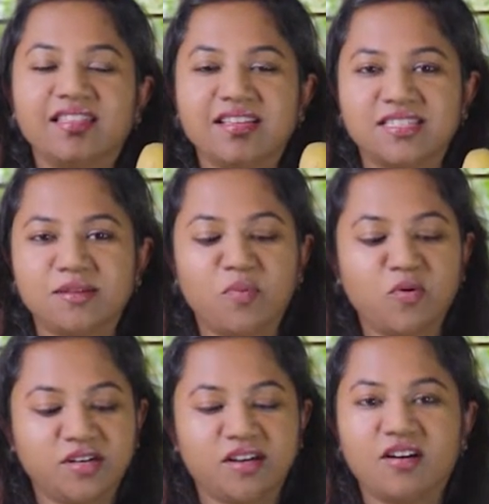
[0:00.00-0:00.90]
the
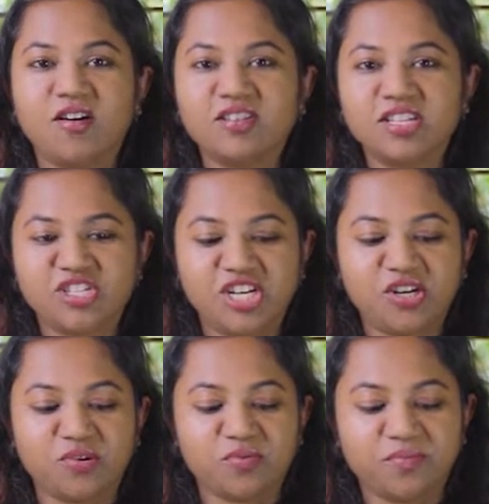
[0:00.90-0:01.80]
sapota or the
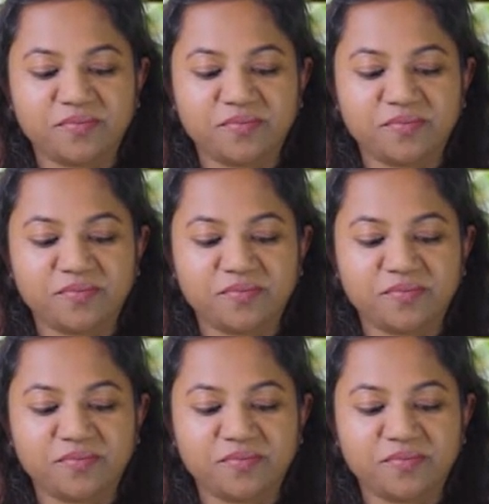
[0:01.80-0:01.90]
chiku.